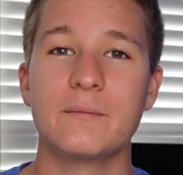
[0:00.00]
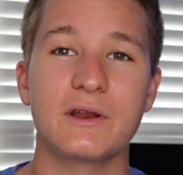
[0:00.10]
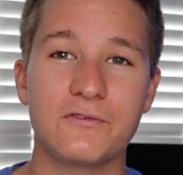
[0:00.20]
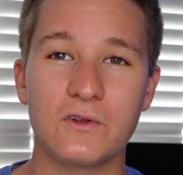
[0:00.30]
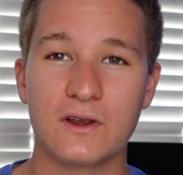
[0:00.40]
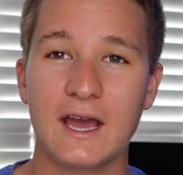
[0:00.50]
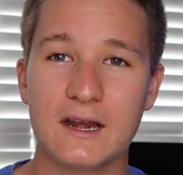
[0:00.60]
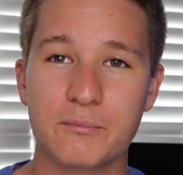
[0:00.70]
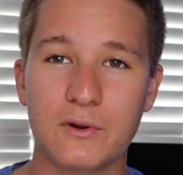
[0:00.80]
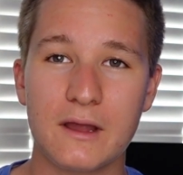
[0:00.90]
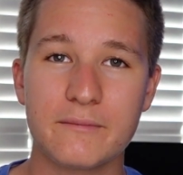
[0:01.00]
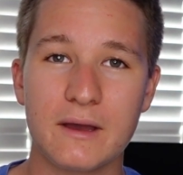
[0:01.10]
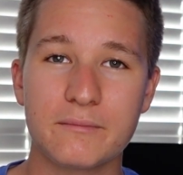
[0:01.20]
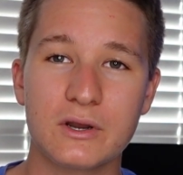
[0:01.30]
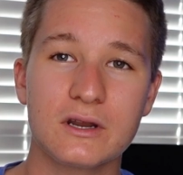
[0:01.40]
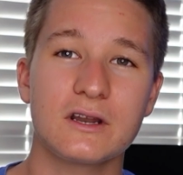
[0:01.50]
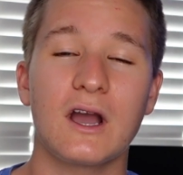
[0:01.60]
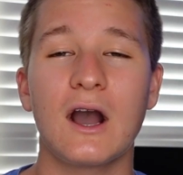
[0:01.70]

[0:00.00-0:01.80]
But if you're not a Prime member,